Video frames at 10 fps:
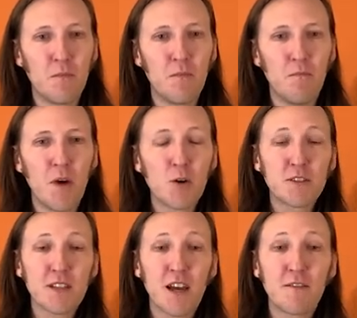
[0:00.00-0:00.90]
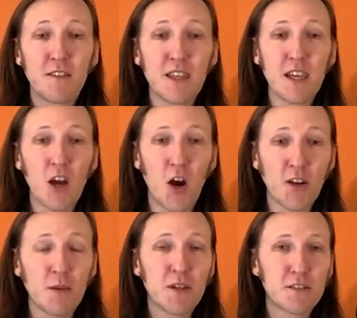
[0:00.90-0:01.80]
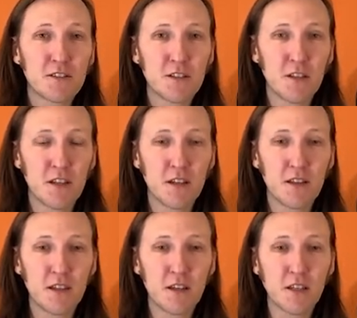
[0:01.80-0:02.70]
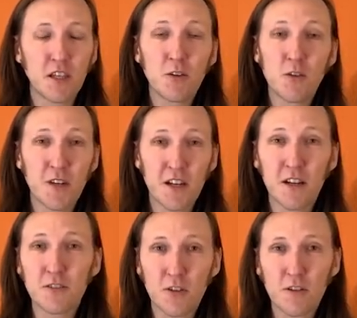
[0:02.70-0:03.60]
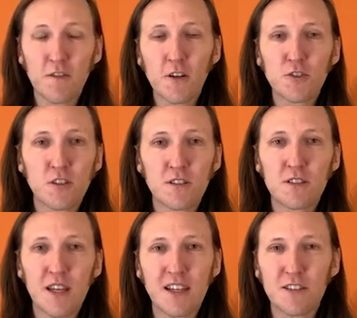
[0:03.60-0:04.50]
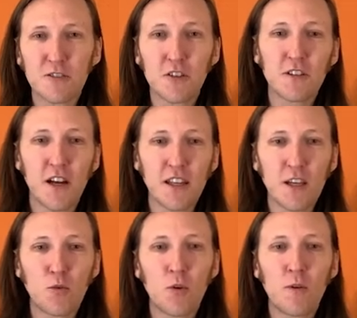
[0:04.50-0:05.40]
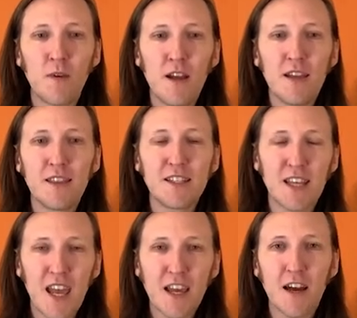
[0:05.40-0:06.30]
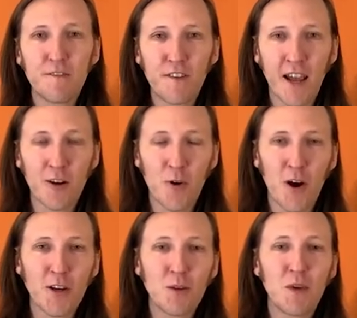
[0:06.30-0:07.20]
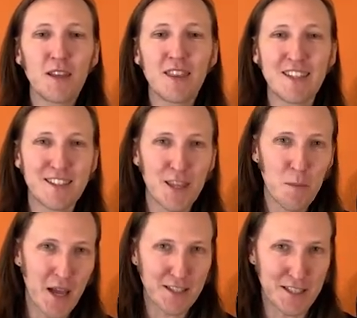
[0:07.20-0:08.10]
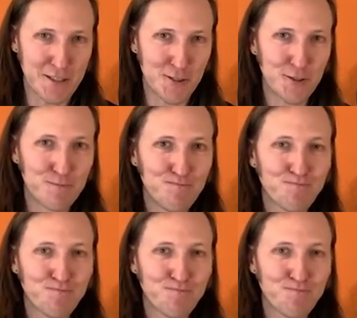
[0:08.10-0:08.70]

most of the arguments to the QUnit assert functions, like assert.equal, they take a final argument that's the message.